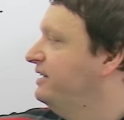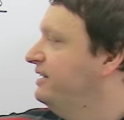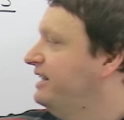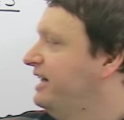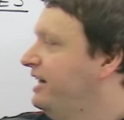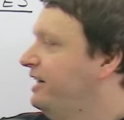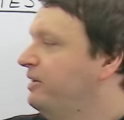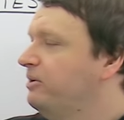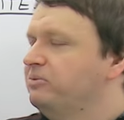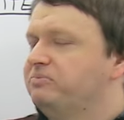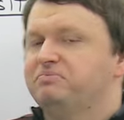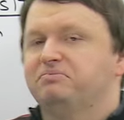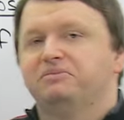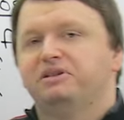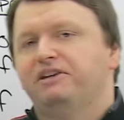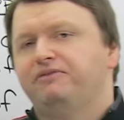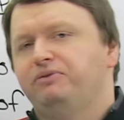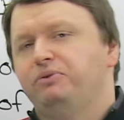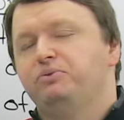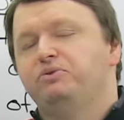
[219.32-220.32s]
Now,
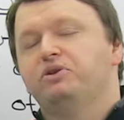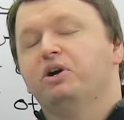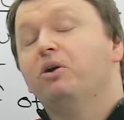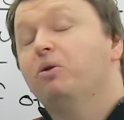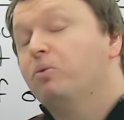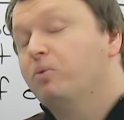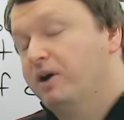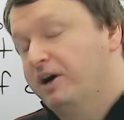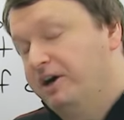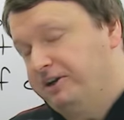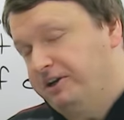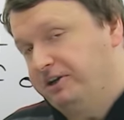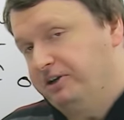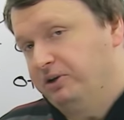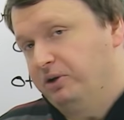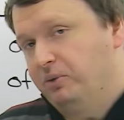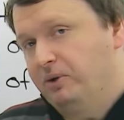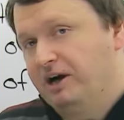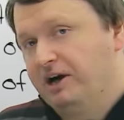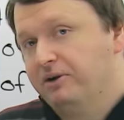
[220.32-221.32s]
if you don't want to
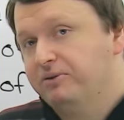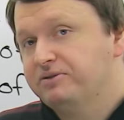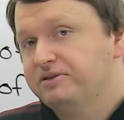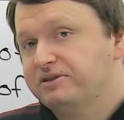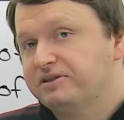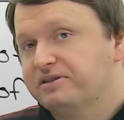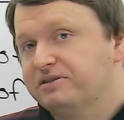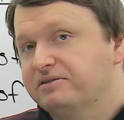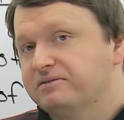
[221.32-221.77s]
go out